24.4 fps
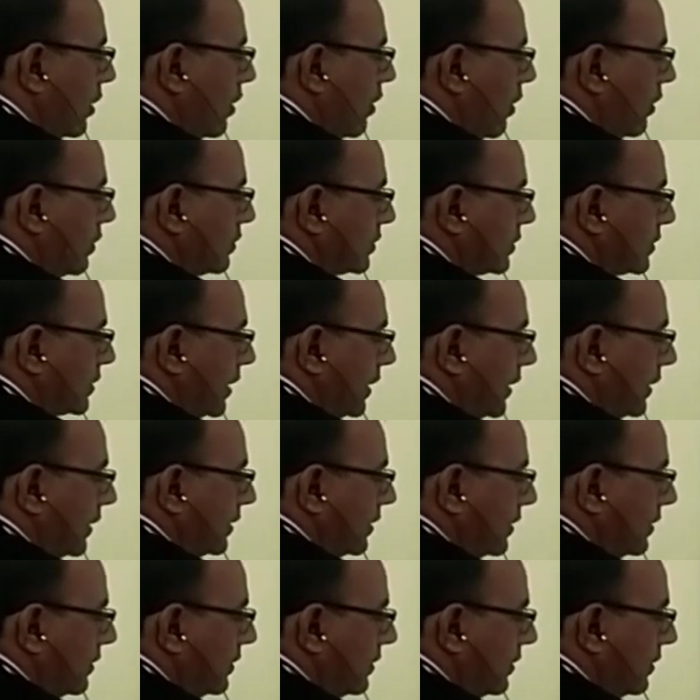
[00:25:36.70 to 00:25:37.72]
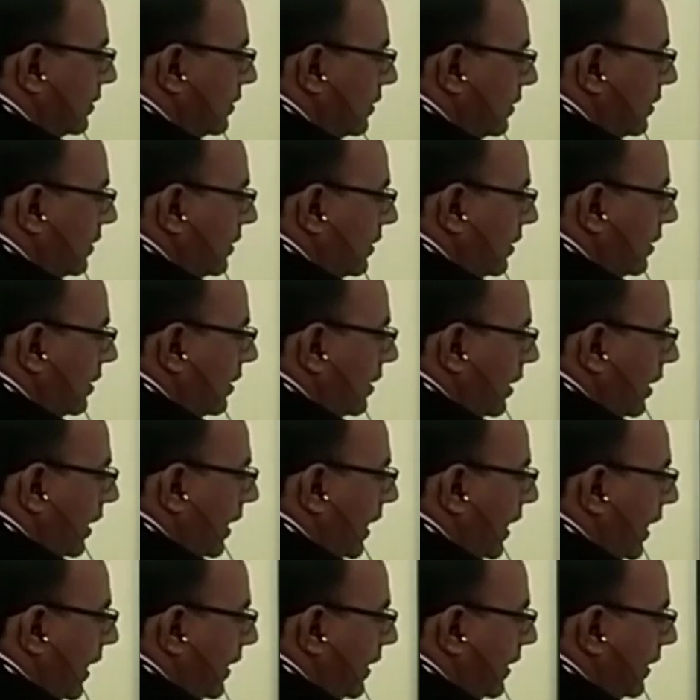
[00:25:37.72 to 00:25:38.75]
constant.
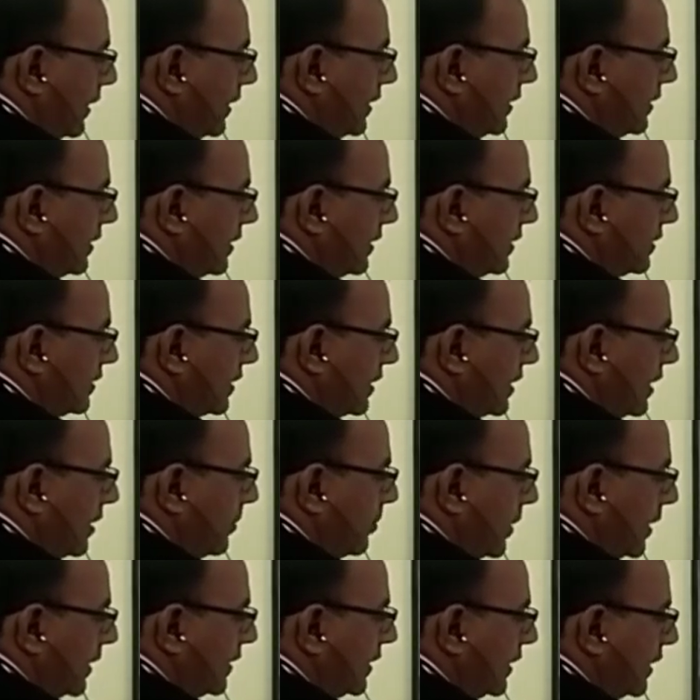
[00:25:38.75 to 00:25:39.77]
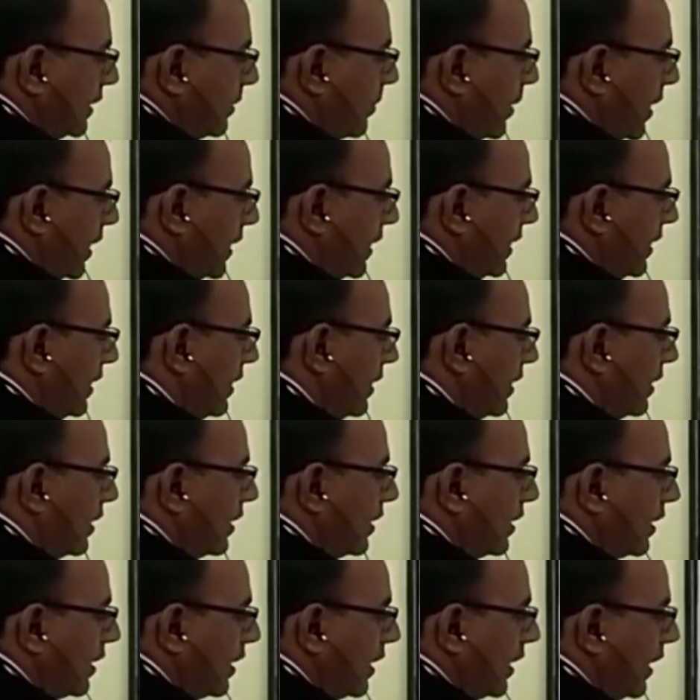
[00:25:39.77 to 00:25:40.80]
And it is represented by
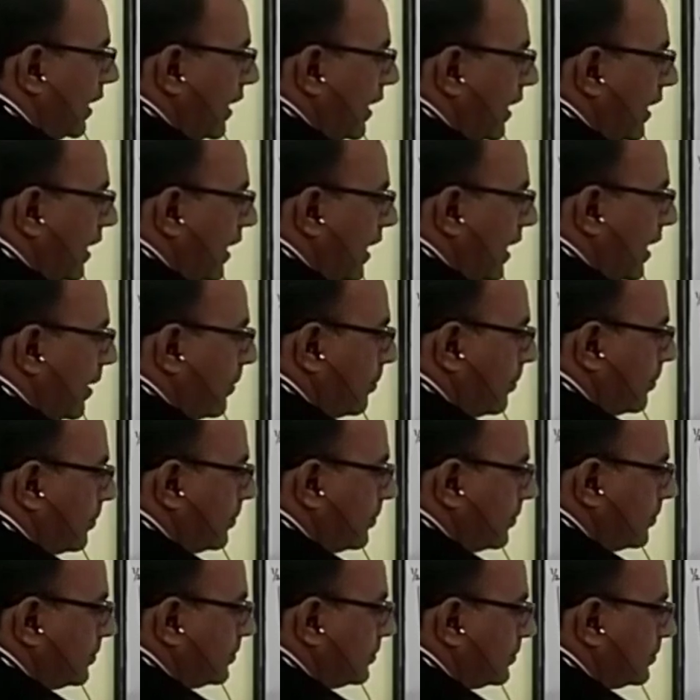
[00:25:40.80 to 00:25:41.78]
Km.